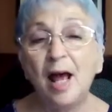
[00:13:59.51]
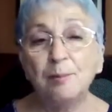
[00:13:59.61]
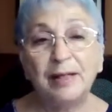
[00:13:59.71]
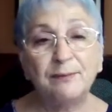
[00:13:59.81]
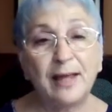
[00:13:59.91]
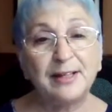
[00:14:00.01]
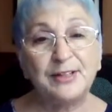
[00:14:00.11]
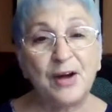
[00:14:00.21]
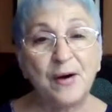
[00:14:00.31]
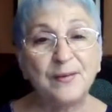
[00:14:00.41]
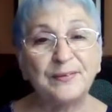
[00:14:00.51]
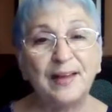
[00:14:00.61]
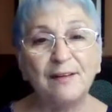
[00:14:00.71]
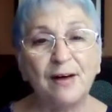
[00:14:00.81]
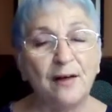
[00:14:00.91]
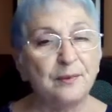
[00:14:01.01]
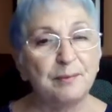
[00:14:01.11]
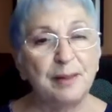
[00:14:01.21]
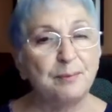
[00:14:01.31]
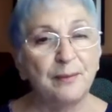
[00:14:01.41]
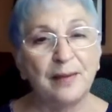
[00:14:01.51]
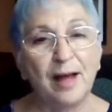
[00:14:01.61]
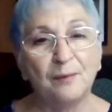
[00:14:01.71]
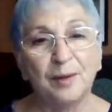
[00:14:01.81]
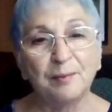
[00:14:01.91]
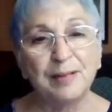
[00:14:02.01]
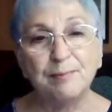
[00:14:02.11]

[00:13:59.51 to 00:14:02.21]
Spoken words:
But if they don't, think of all the people that will be